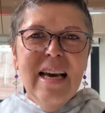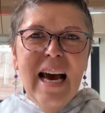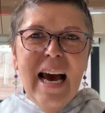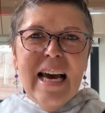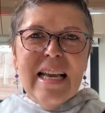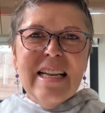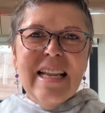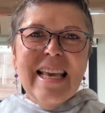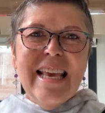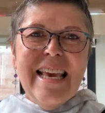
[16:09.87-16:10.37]

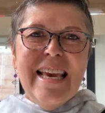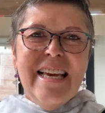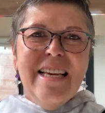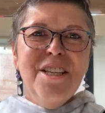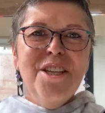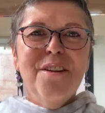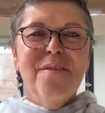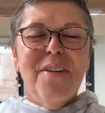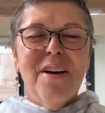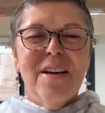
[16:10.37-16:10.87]
And
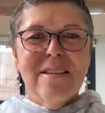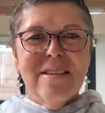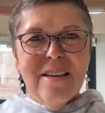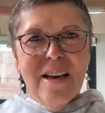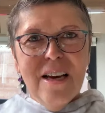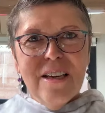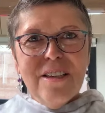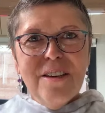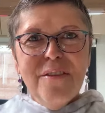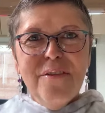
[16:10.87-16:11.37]
each of us
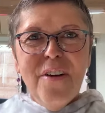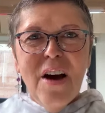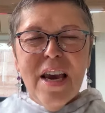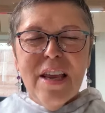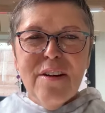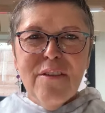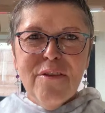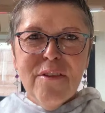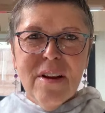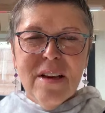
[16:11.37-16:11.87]
are divine,